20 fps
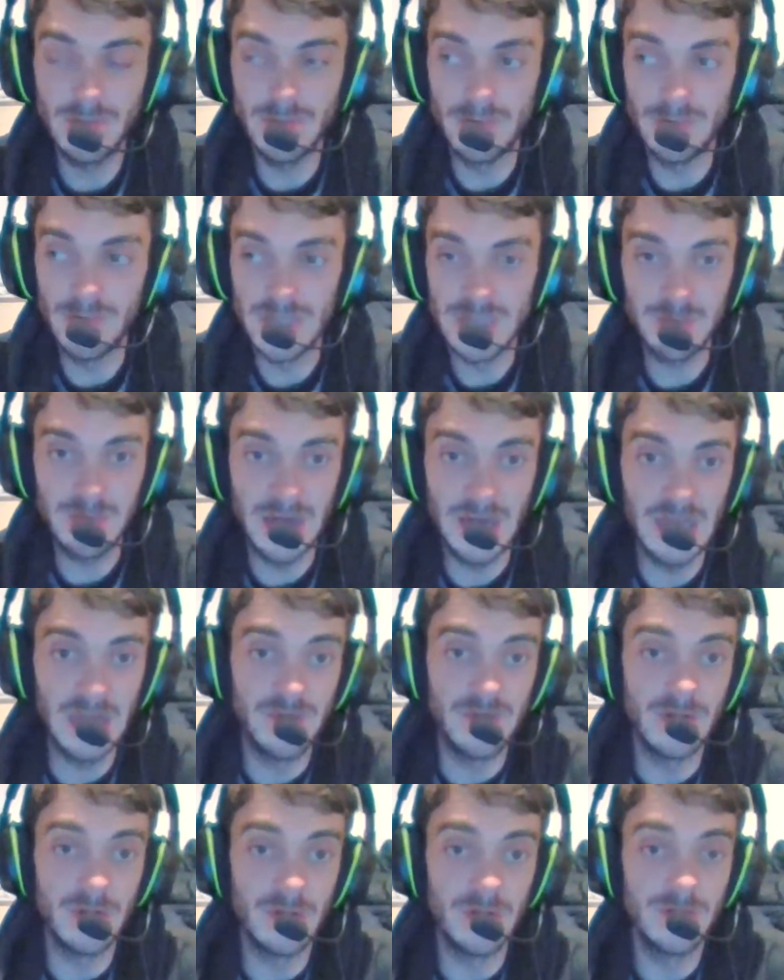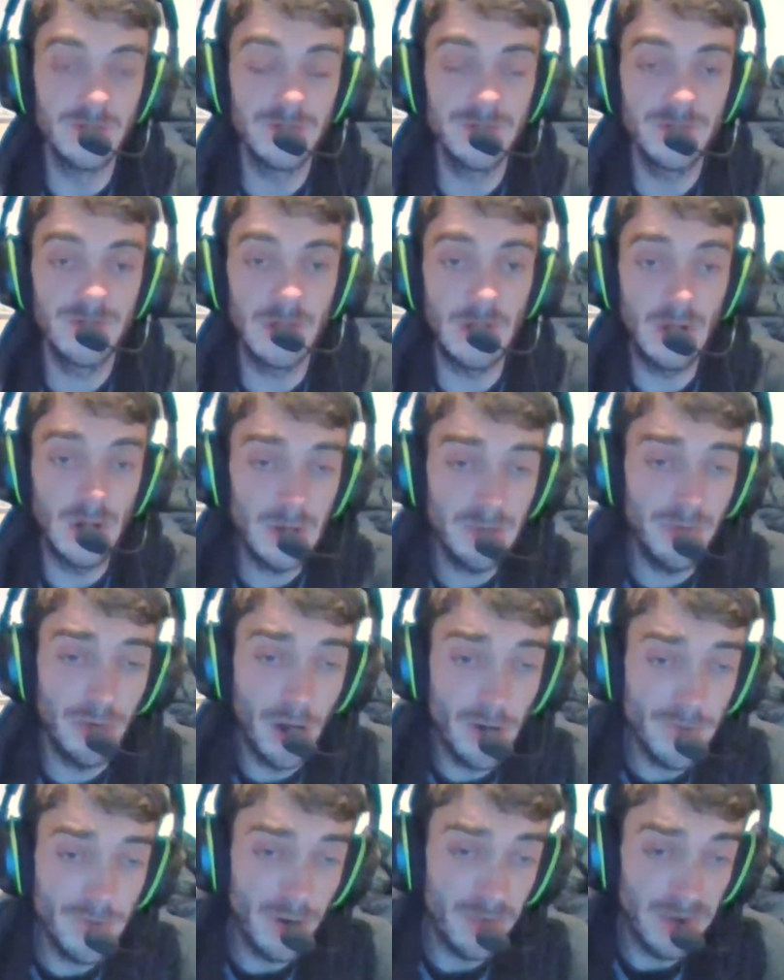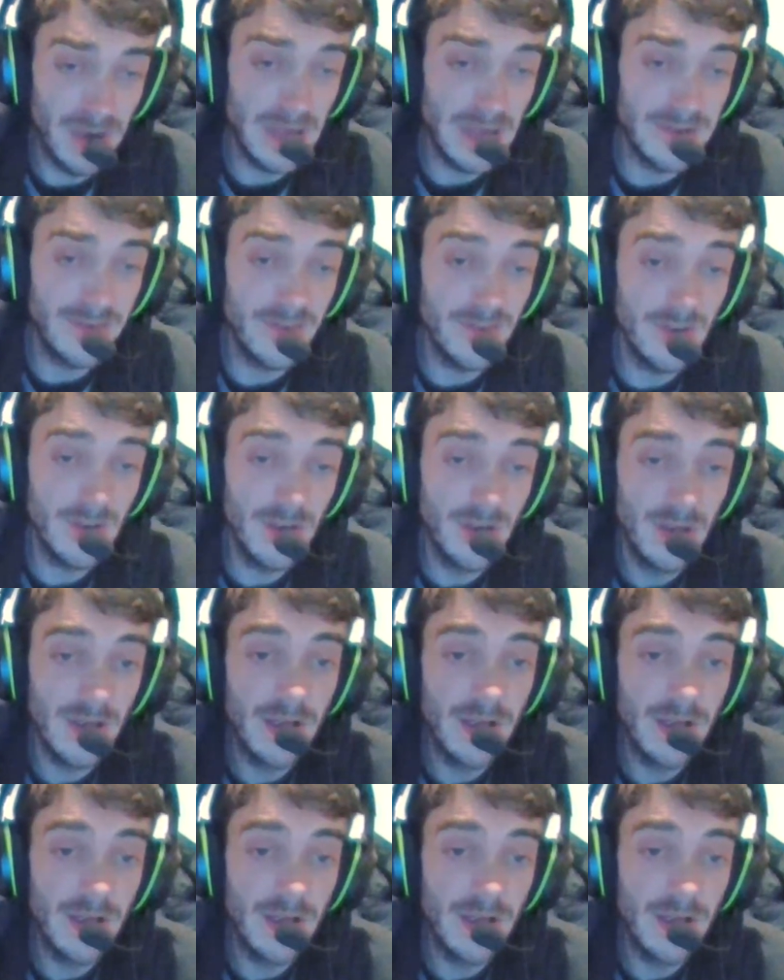misbehaviour of high-profile players.